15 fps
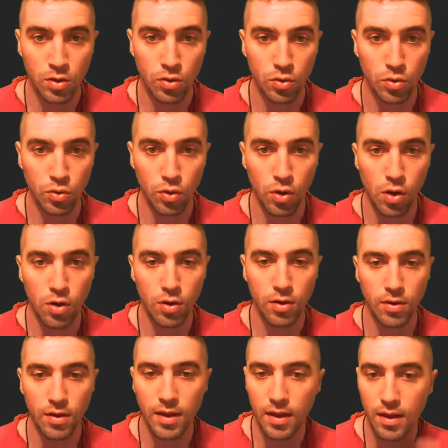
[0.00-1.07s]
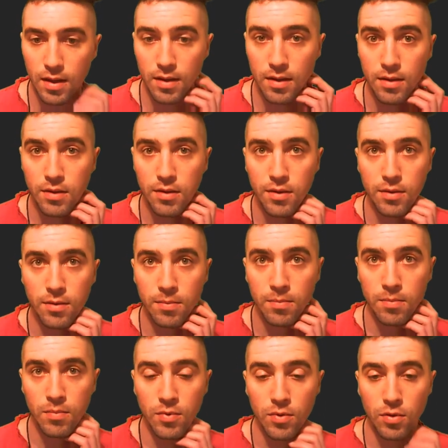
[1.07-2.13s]
log uh, the
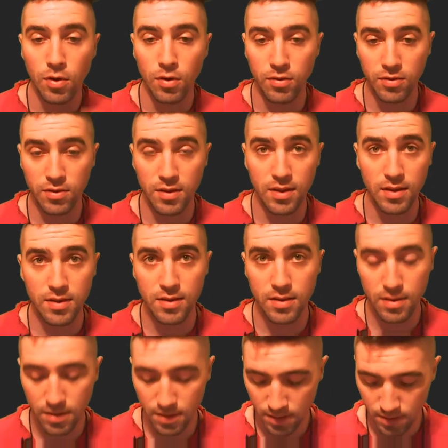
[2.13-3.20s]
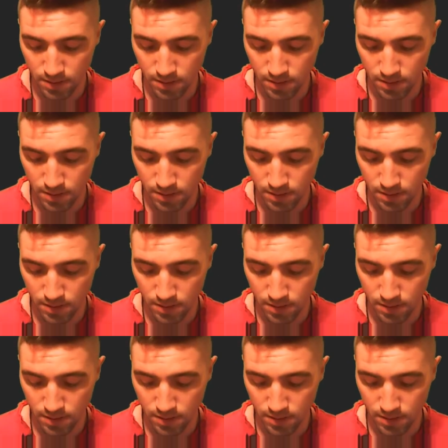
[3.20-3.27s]
log distance